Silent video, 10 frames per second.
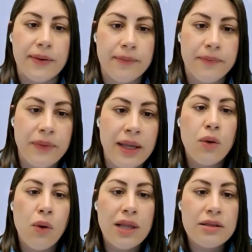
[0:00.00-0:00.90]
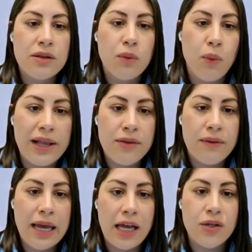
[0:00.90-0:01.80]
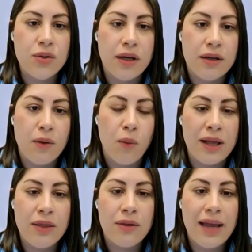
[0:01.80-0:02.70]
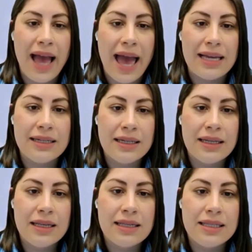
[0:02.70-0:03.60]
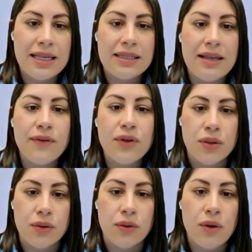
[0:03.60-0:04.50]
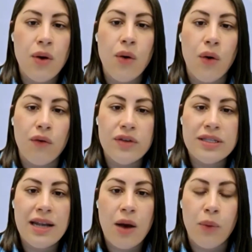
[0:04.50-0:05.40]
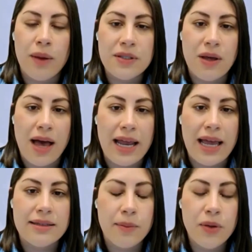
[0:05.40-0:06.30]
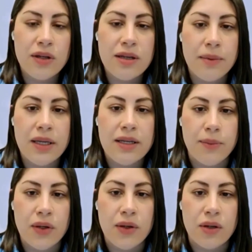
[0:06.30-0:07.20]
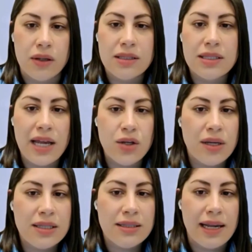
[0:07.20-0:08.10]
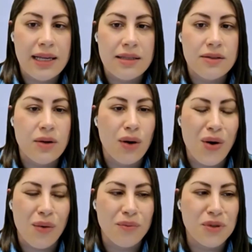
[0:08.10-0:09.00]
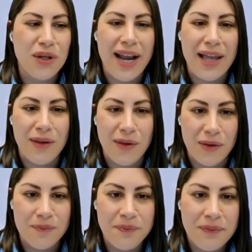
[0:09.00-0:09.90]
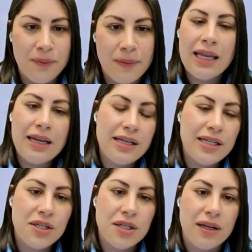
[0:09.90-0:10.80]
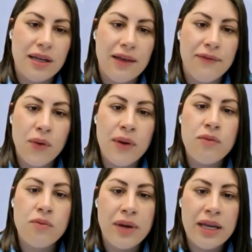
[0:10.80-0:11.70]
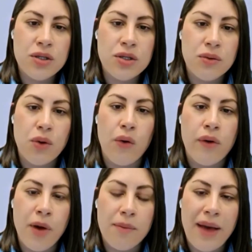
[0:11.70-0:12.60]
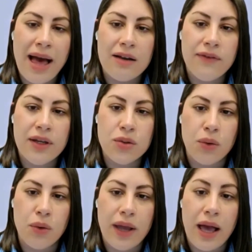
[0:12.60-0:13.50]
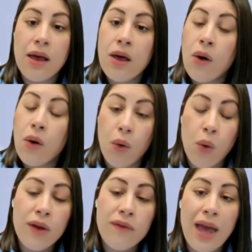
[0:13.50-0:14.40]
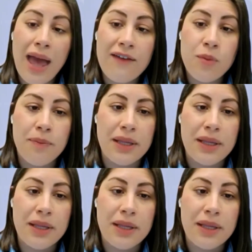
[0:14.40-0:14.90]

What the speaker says: you. Call us on 1300 138 672 or visit our website at www.statetrustees.com.au. In addition, if you're in a regional or remote part of Victoria, or if you have